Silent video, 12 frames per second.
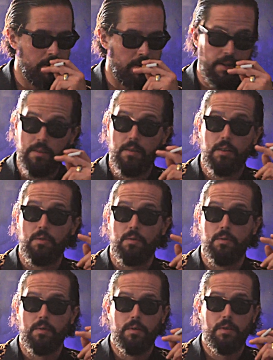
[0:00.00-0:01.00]
I don't know.
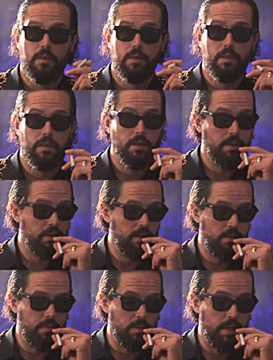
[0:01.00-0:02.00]

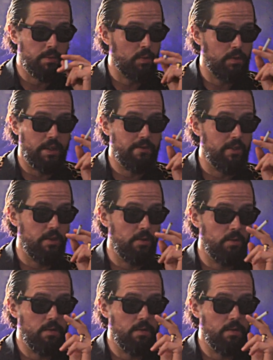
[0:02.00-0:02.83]
Perhaps we'll never know.